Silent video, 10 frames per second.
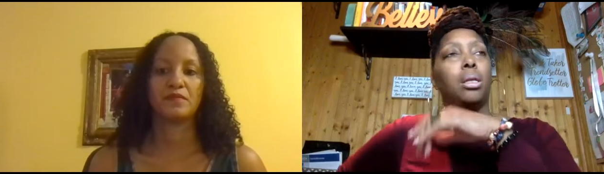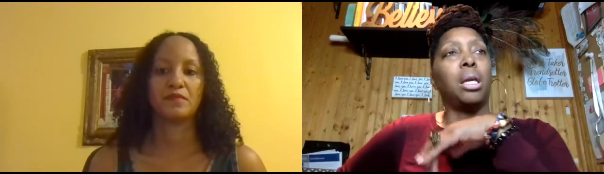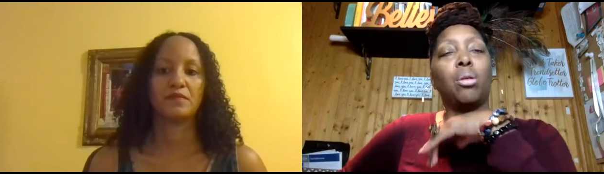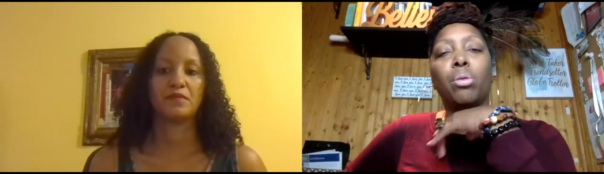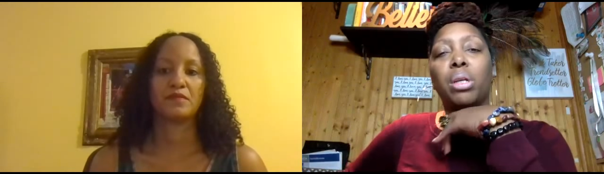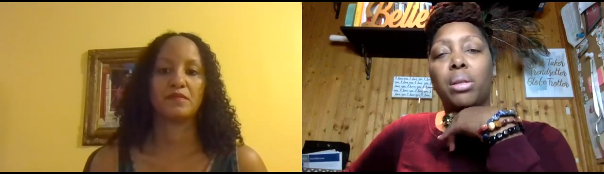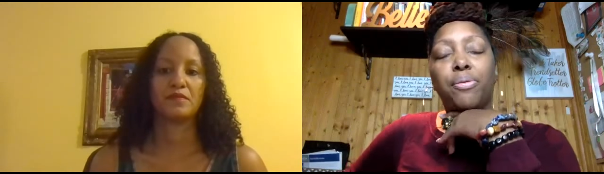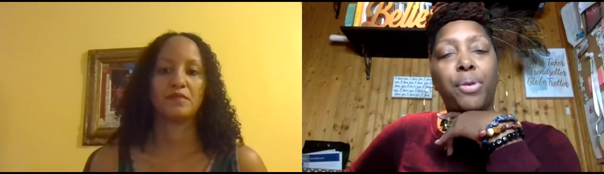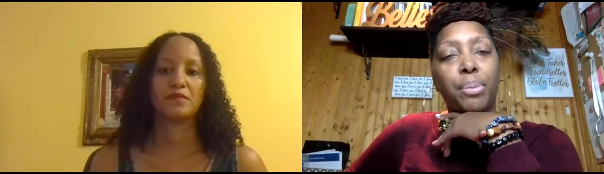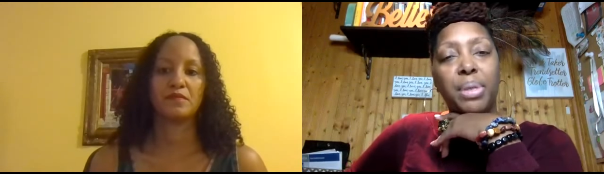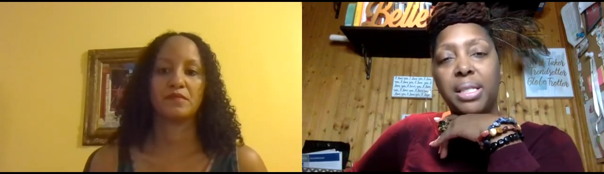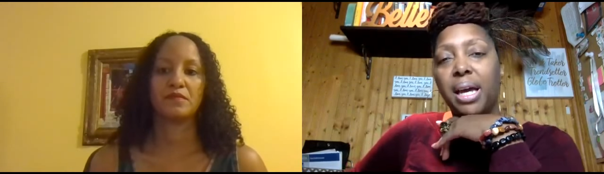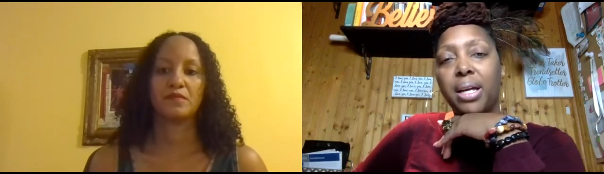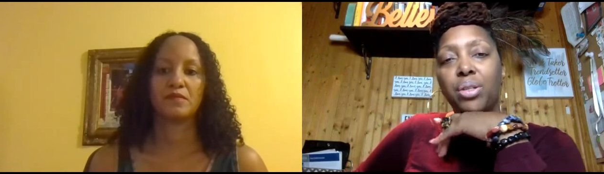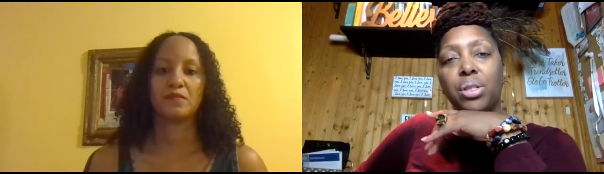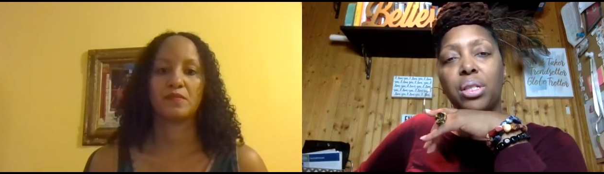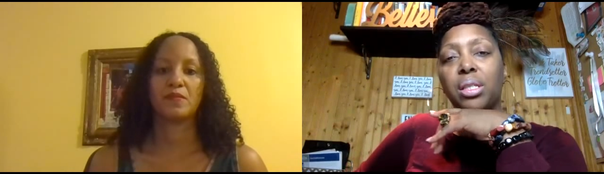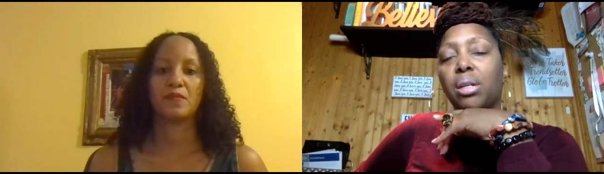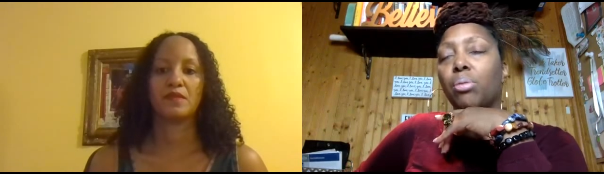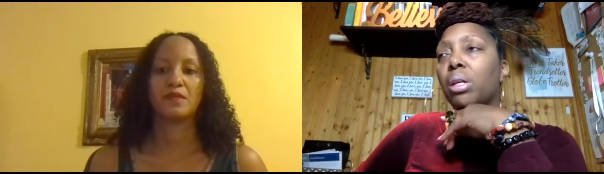Speaker 1: They don't get foot massages.
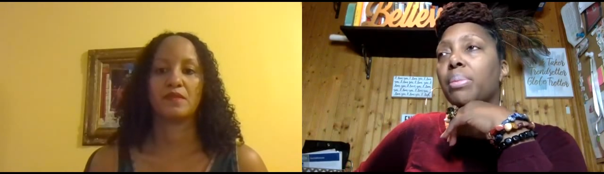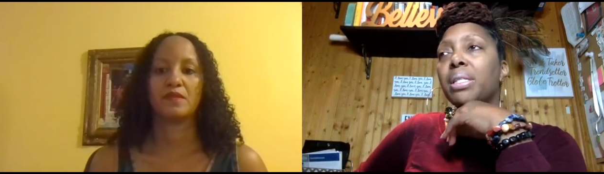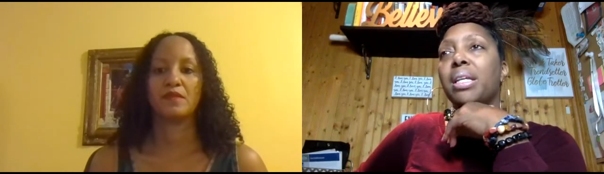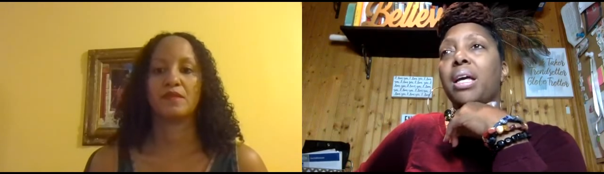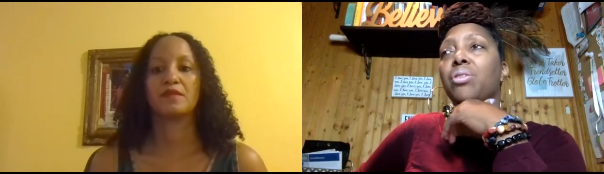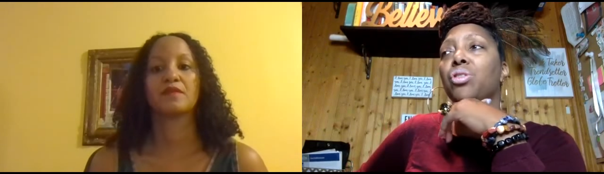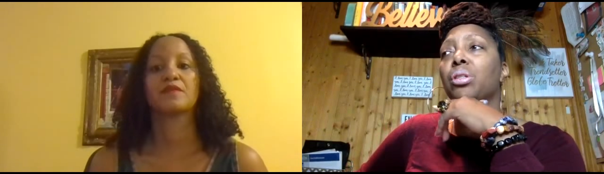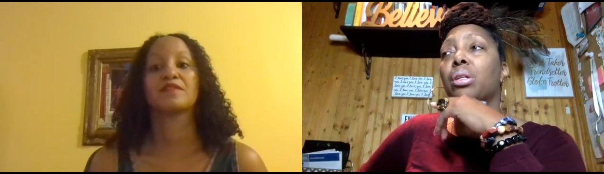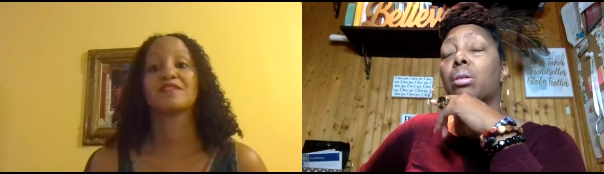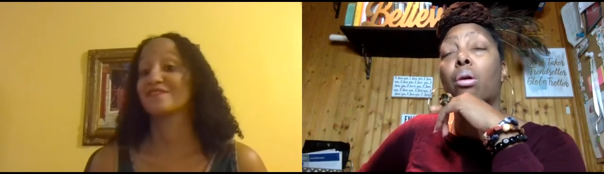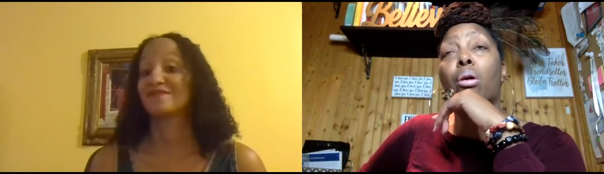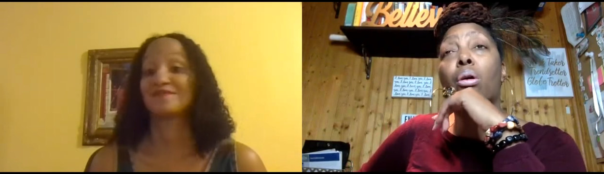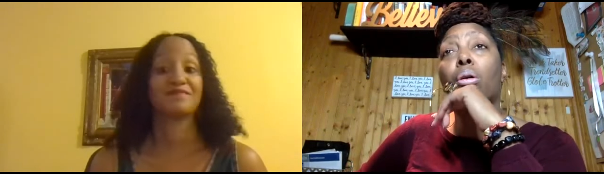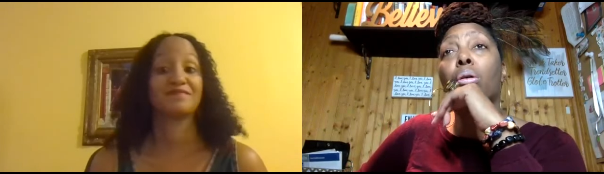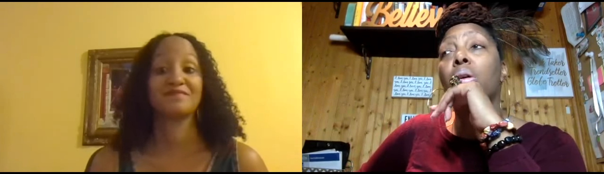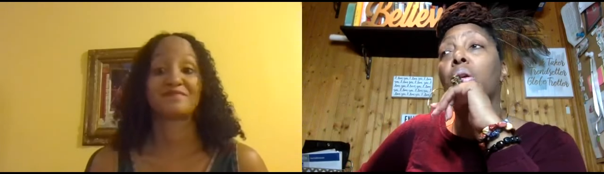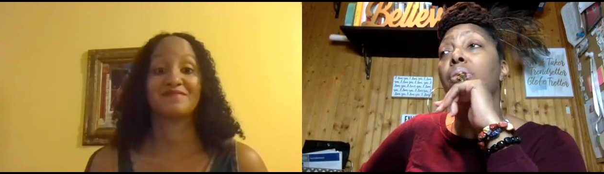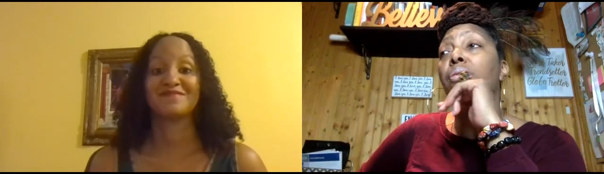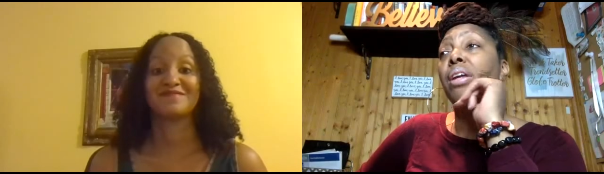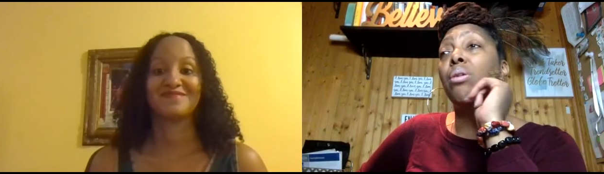They don't get massages at all.
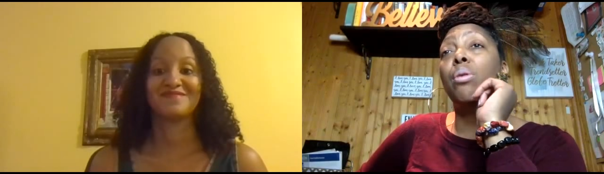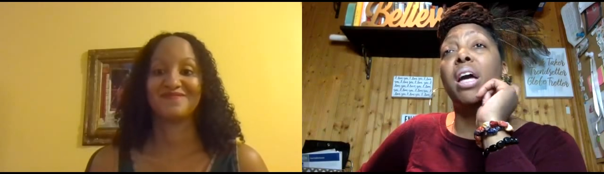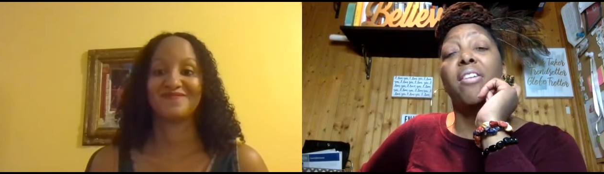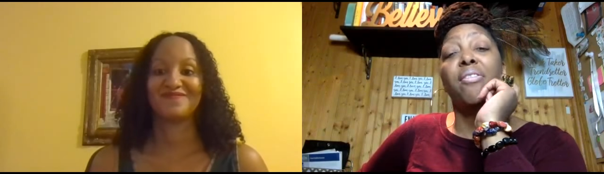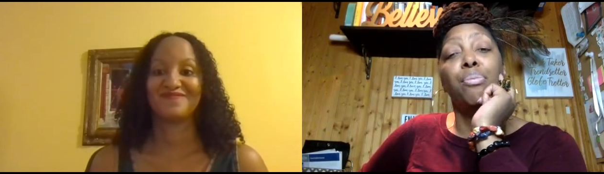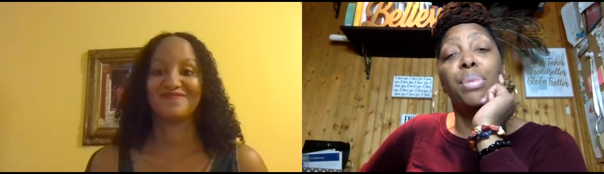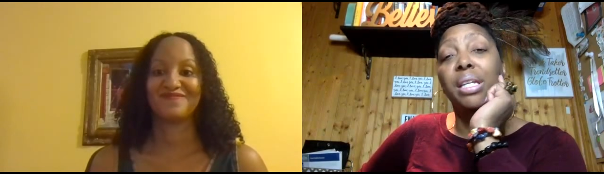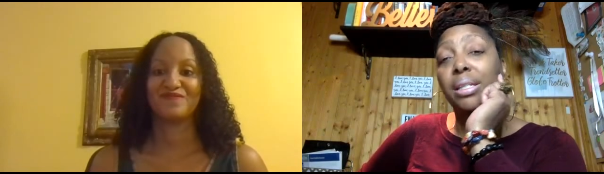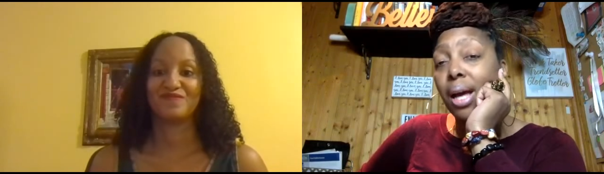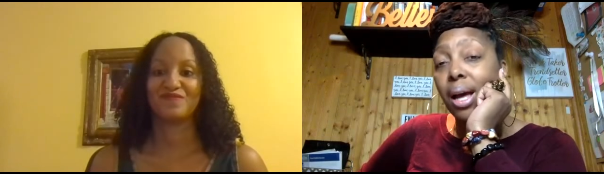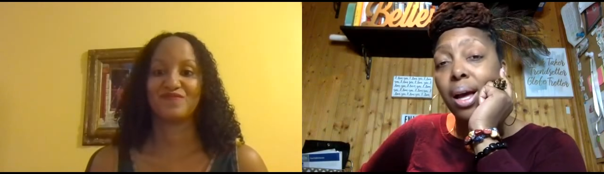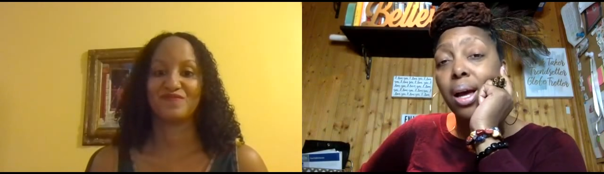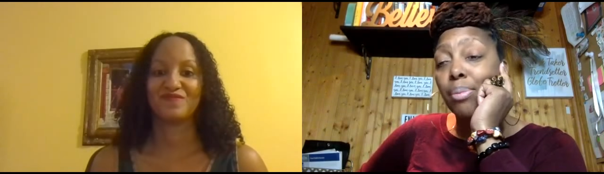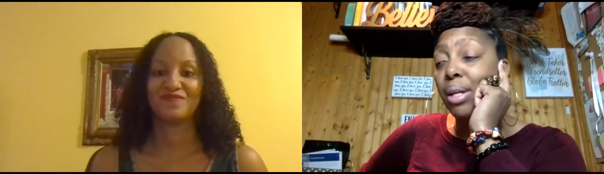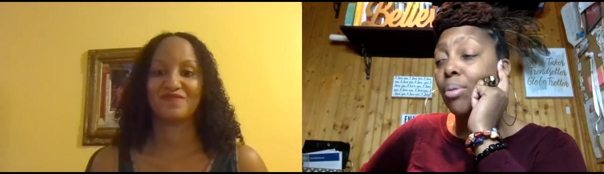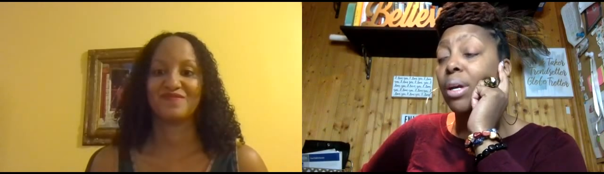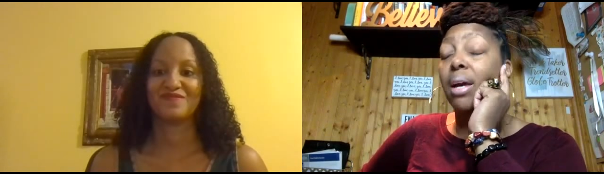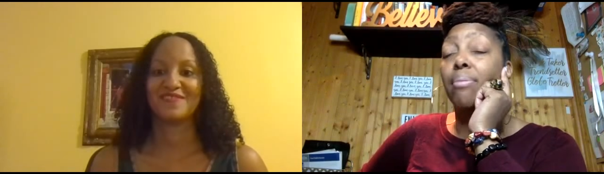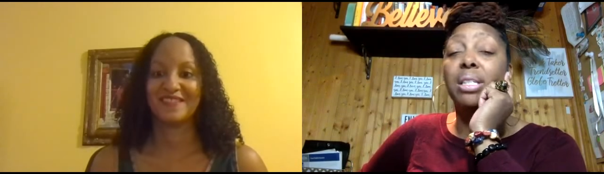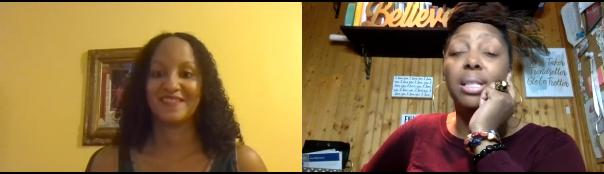They don't have me time. They don't
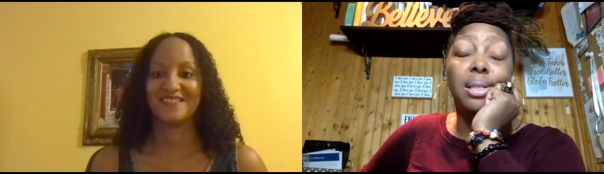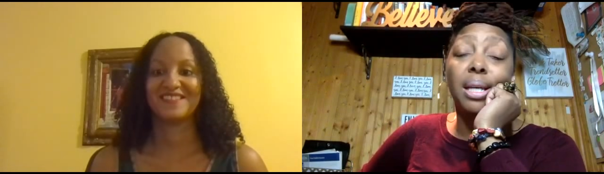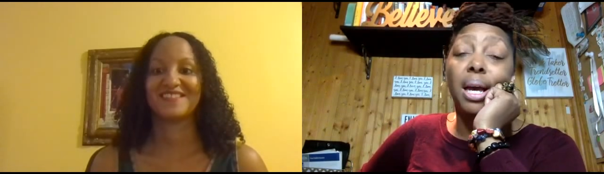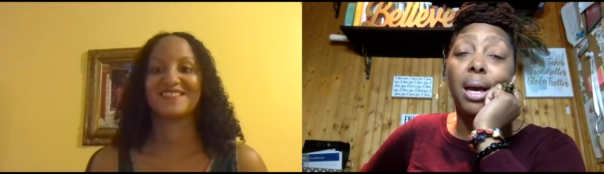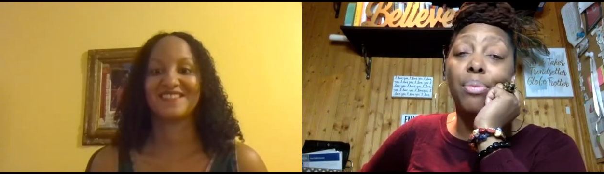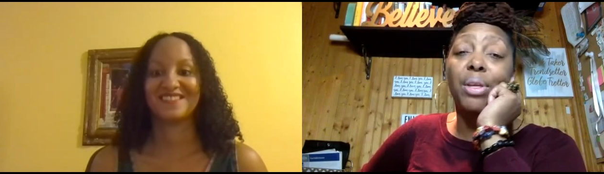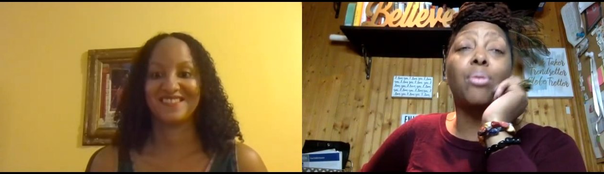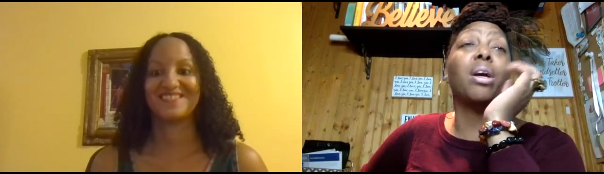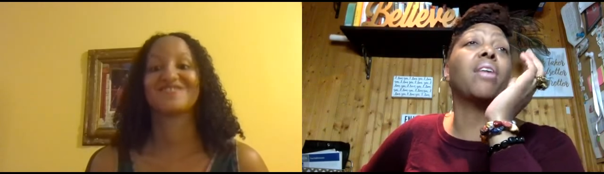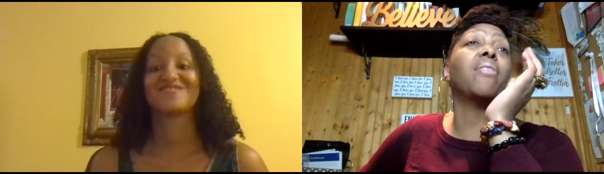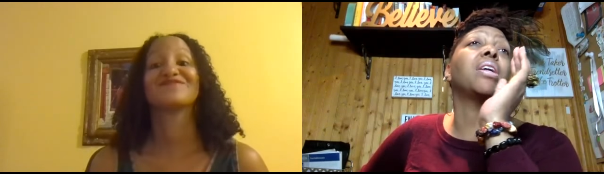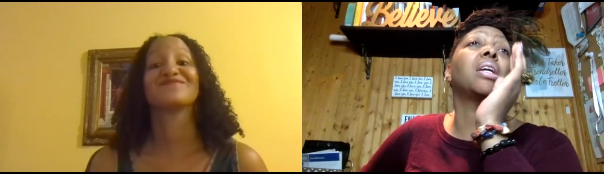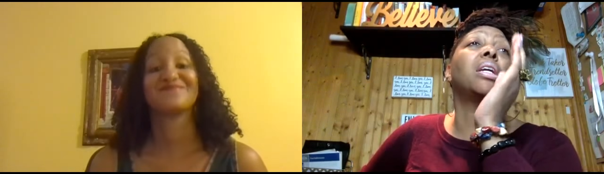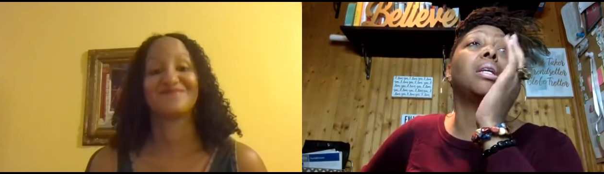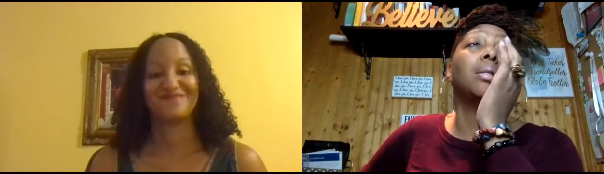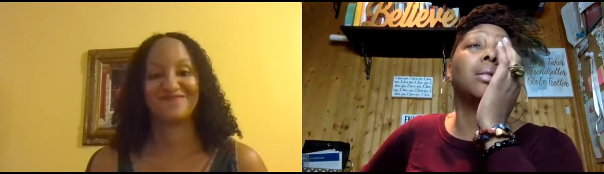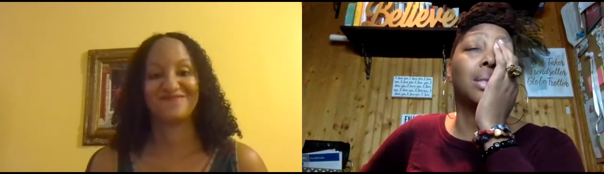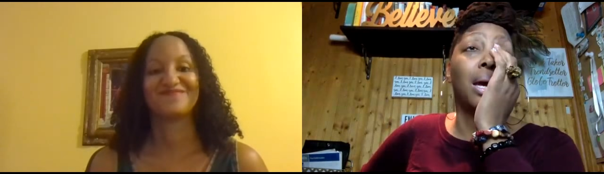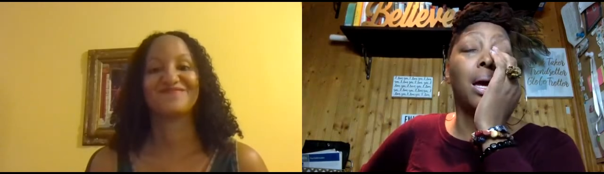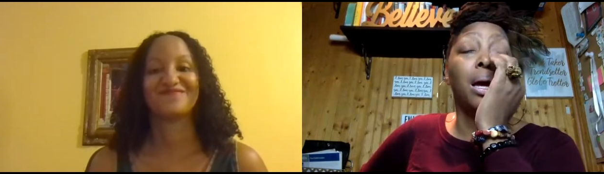have tea time. They don't have any
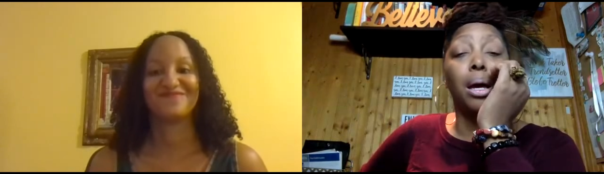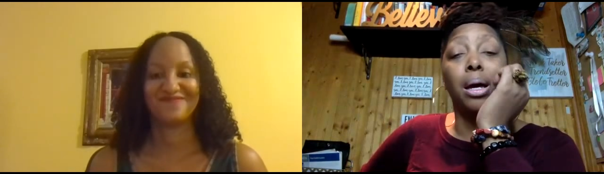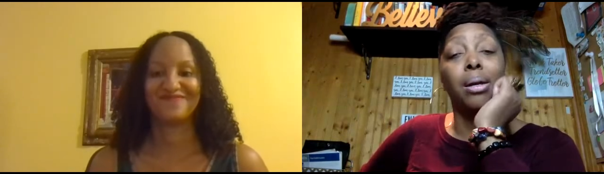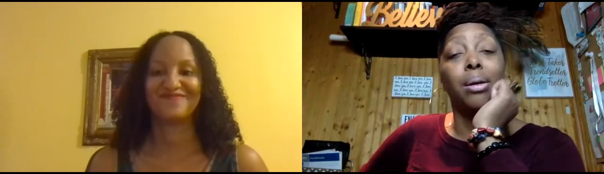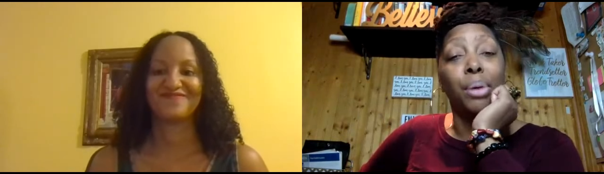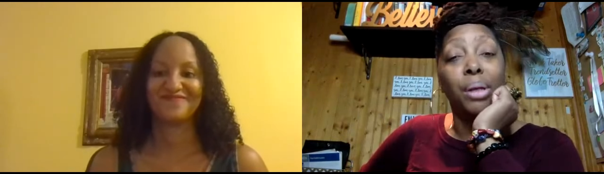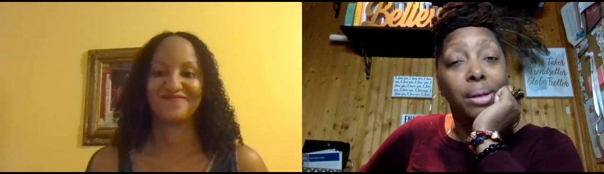time.